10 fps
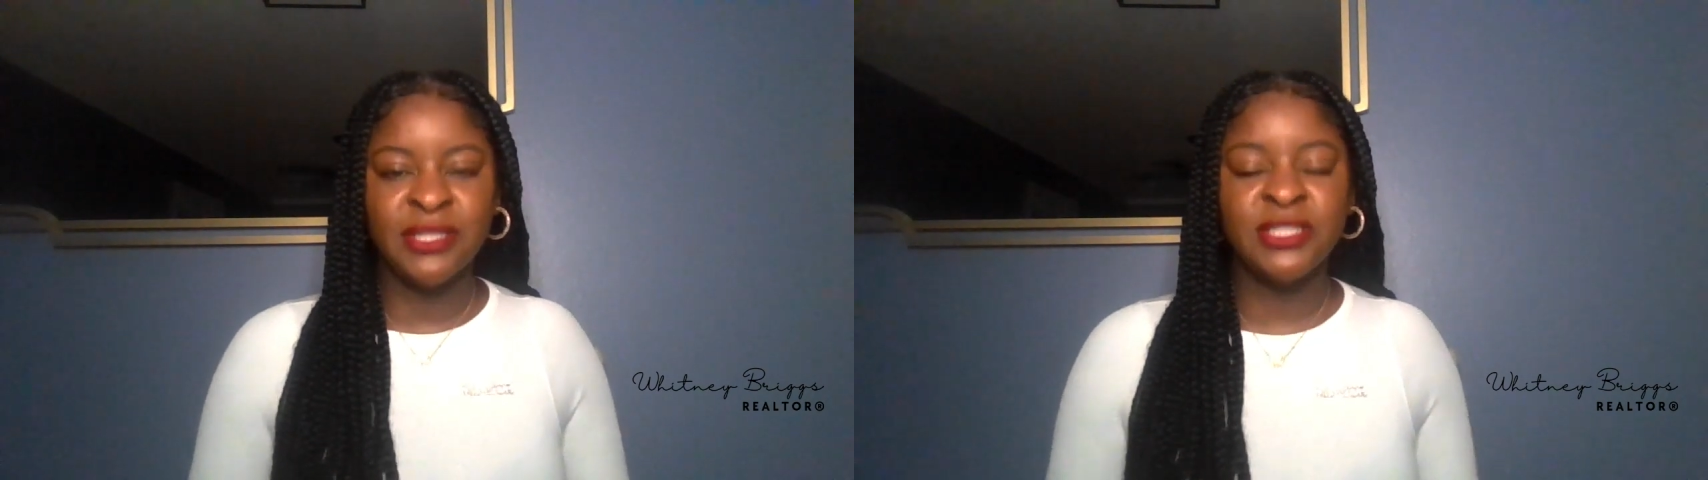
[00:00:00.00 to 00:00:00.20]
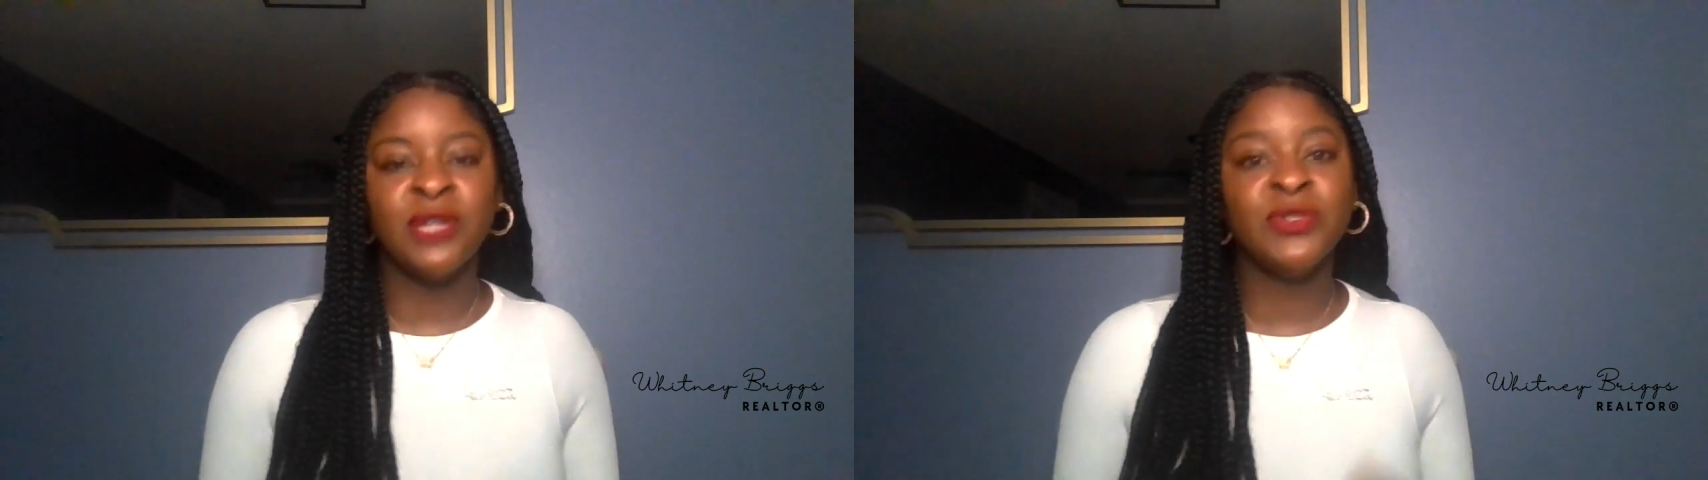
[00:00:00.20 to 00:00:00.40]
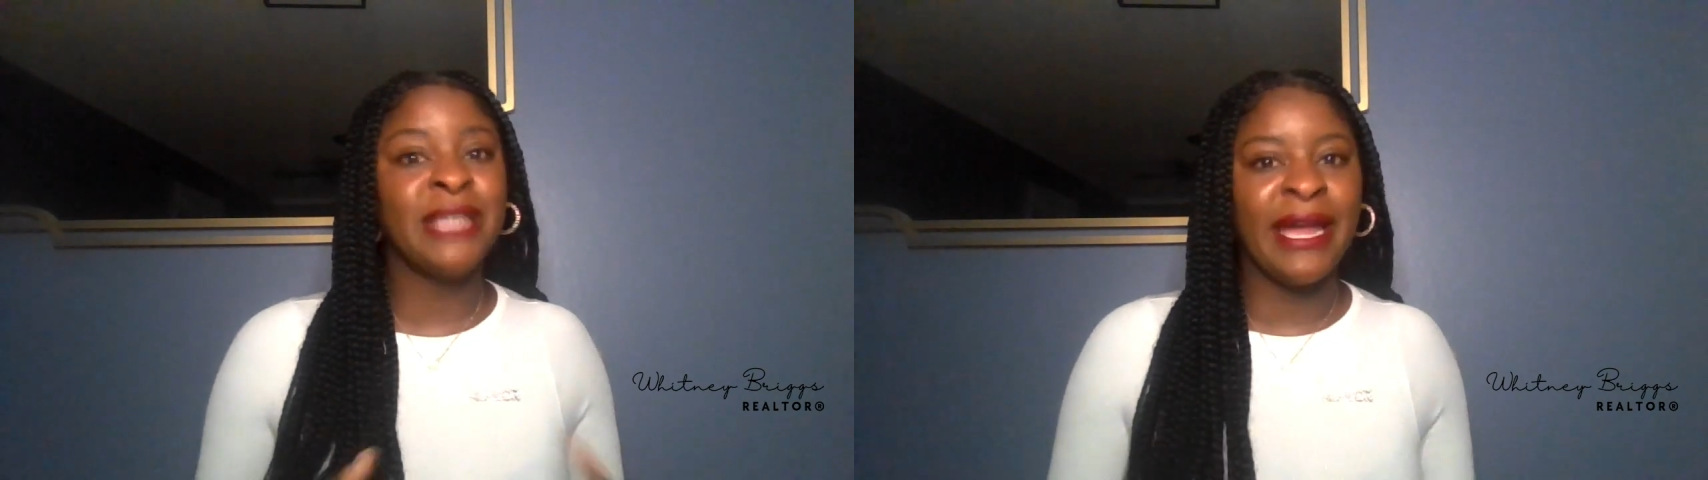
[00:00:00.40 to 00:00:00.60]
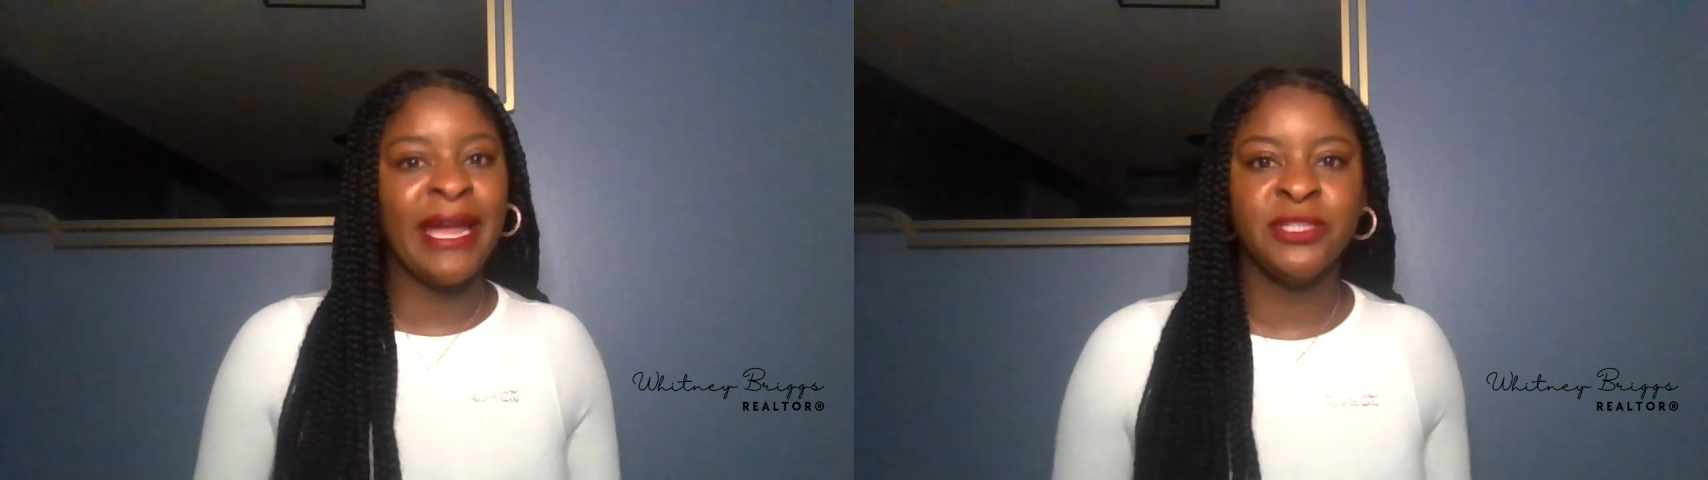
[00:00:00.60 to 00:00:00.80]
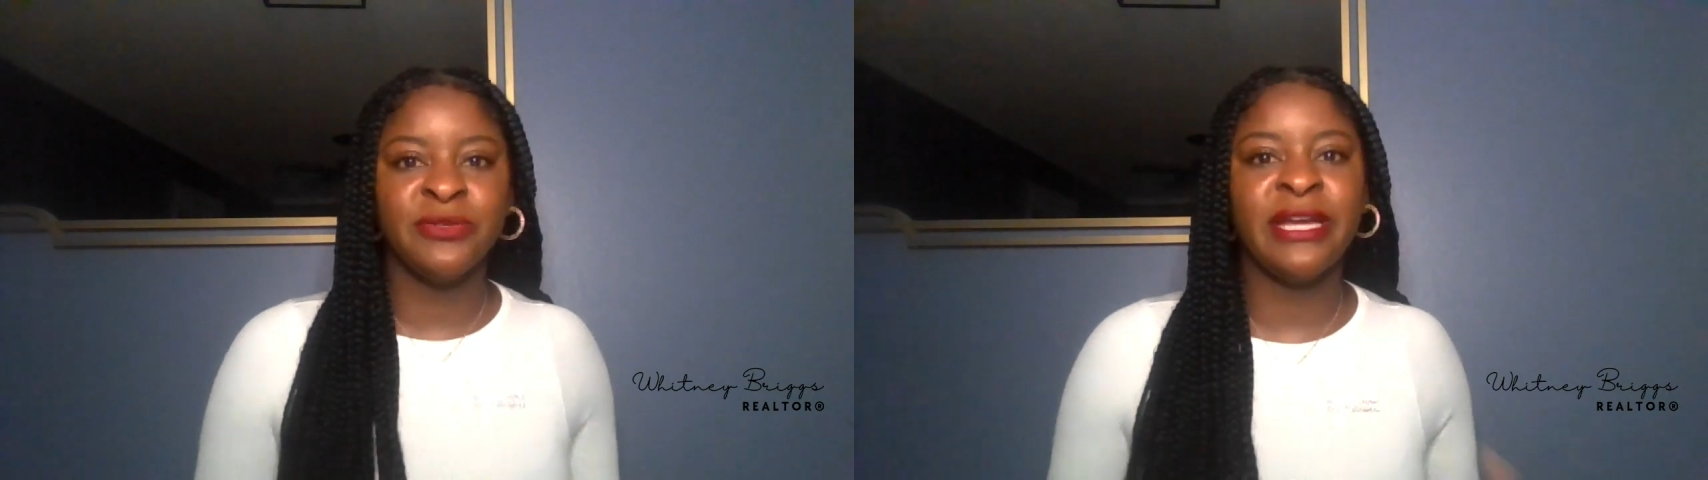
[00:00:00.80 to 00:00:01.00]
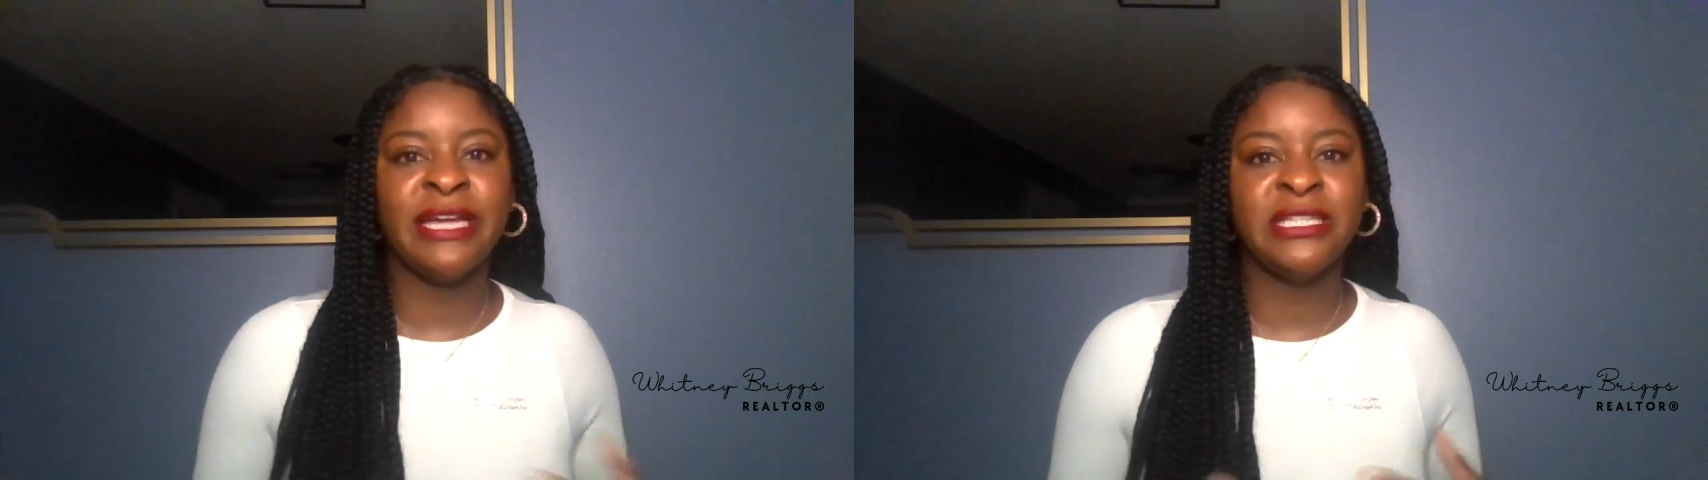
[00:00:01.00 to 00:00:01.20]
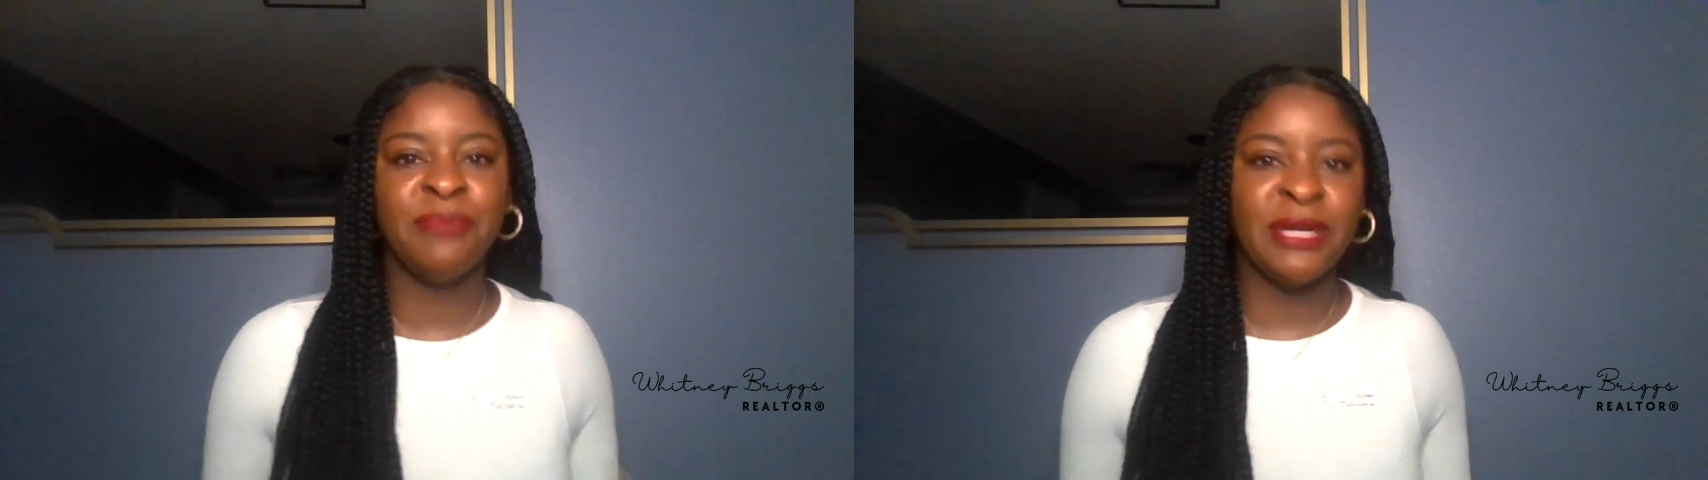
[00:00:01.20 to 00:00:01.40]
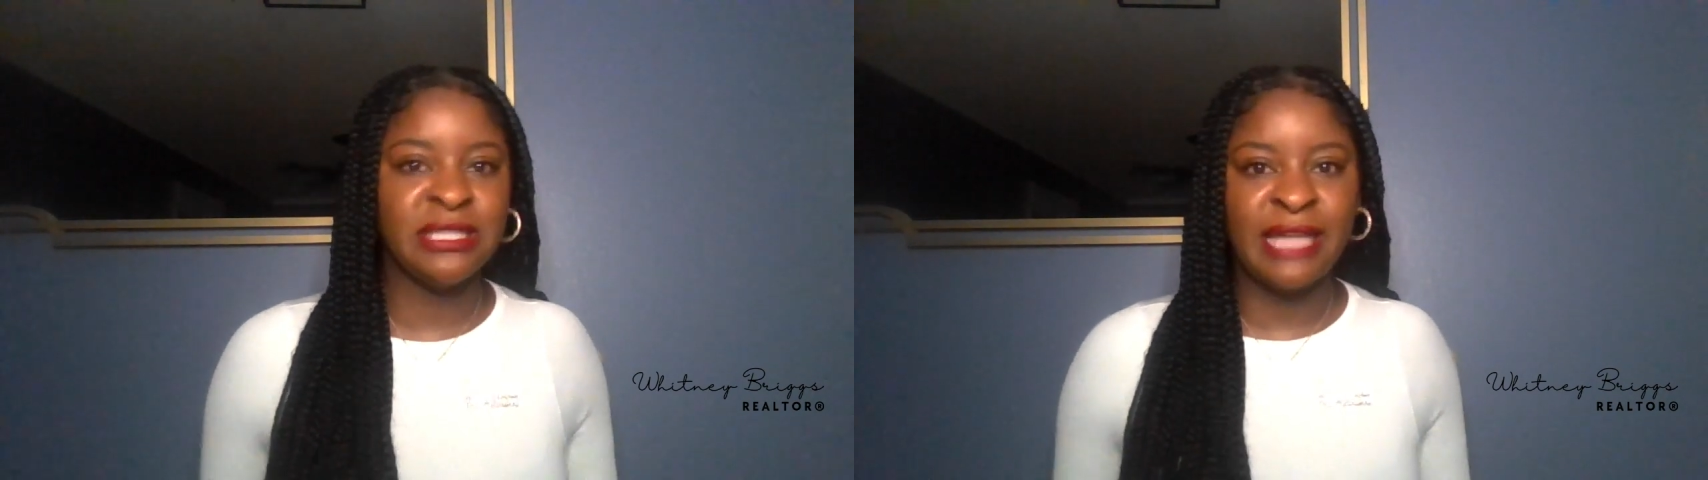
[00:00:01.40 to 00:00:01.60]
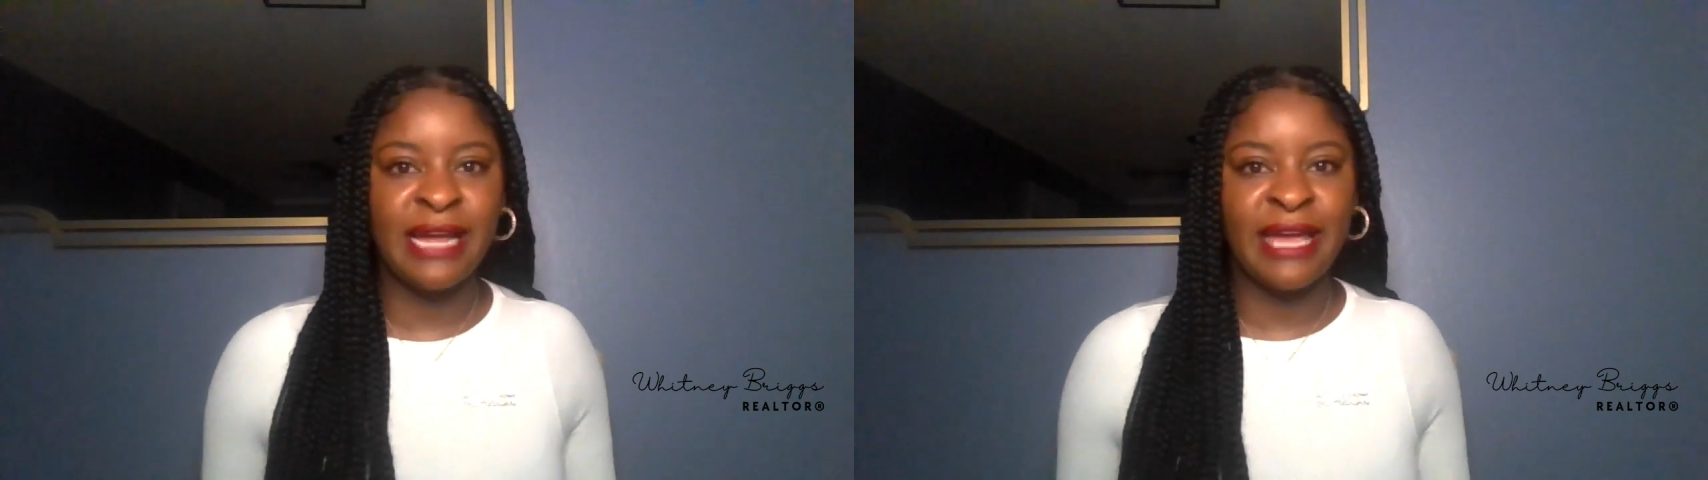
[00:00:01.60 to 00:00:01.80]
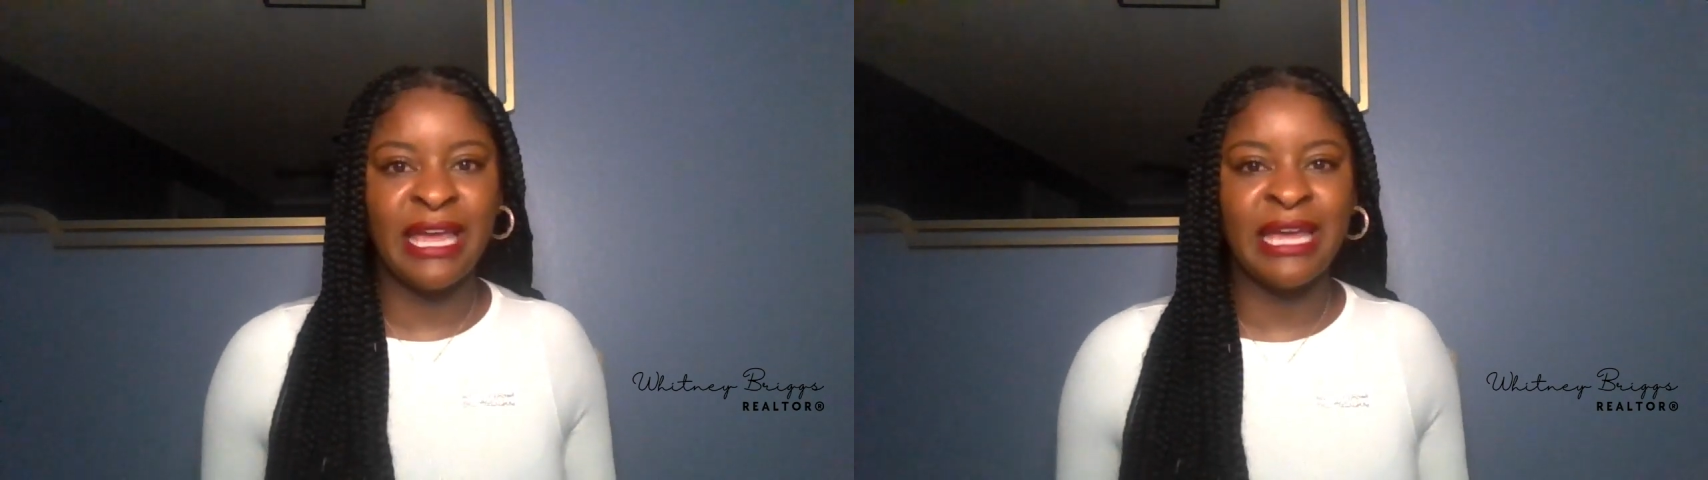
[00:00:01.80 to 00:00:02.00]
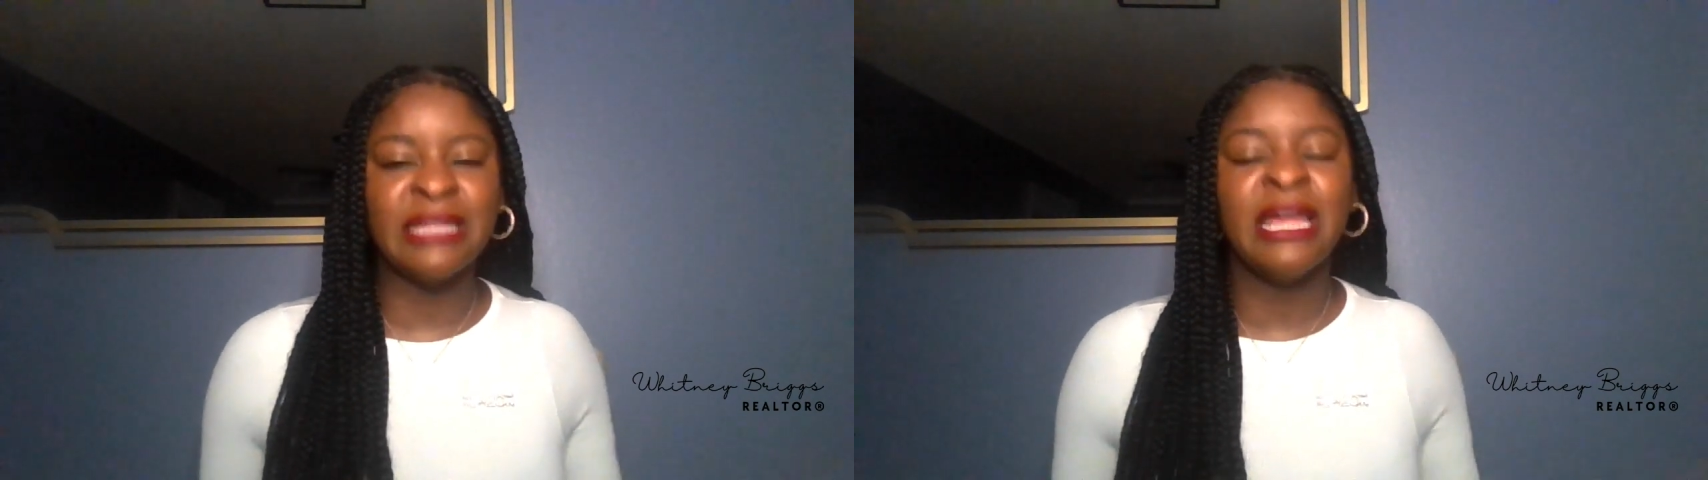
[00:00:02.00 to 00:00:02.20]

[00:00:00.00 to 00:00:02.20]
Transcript: So to answer it as best as I can,